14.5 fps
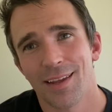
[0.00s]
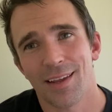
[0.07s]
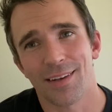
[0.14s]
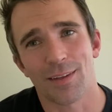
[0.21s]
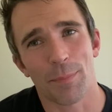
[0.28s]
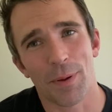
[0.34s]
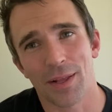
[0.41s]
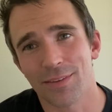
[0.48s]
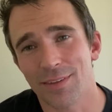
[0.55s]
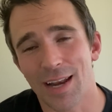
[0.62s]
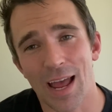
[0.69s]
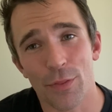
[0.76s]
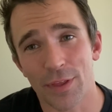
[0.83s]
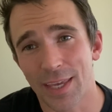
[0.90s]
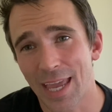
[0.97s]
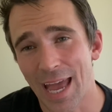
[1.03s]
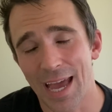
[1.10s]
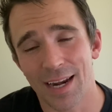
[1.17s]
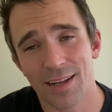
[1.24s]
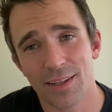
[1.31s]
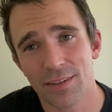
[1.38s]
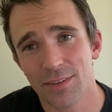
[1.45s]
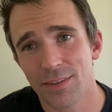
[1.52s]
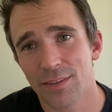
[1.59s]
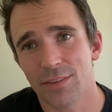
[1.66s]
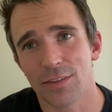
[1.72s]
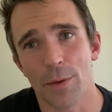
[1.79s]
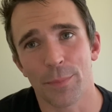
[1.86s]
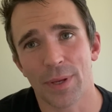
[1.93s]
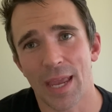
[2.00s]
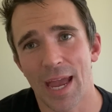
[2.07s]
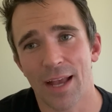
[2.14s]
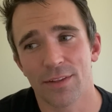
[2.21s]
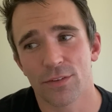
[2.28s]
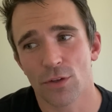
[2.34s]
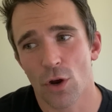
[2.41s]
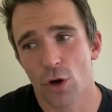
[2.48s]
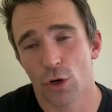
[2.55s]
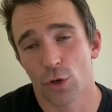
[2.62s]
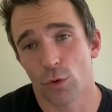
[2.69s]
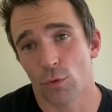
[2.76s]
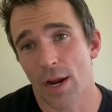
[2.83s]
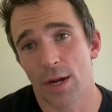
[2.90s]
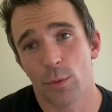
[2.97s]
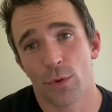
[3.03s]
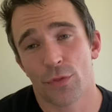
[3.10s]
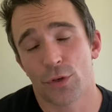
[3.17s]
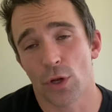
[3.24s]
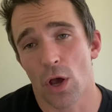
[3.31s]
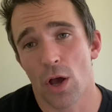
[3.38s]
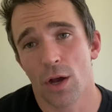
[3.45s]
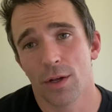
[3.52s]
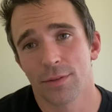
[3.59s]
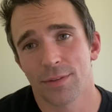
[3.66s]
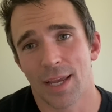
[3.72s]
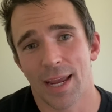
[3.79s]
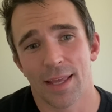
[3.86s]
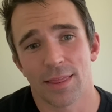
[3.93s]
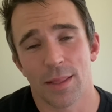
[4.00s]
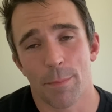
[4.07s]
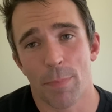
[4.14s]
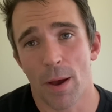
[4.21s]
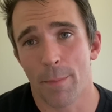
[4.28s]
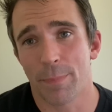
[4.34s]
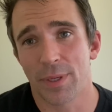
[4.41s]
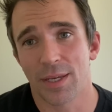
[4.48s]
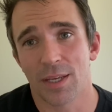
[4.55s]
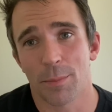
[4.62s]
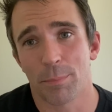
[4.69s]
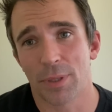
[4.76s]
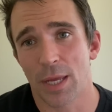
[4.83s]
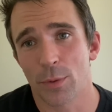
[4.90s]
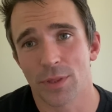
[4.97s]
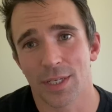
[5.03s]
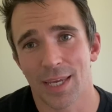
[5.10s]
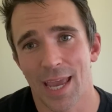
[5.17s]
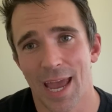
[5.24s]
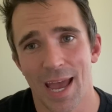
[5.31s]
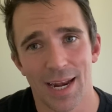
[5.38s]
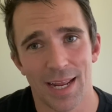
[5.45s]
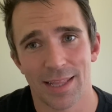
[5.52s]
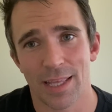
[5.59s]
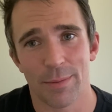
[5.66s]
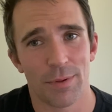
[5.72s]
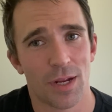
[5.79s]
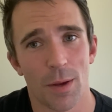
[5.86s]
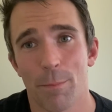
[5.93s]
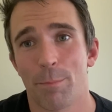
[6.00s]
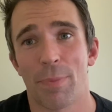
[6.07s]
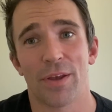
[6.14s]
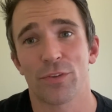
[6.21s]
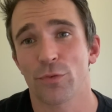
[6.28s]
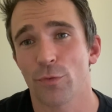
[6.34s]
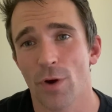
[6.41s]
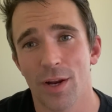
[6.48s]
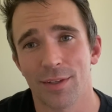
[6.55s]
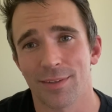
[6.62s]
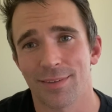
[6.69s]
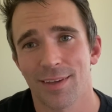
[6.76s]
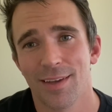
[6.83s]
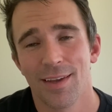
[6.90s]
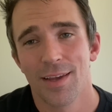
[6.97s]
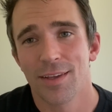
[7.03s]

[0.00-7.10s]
It depends on how the cat is. Some cats are great with dogs and the puppy can play with the cat and they become best friends.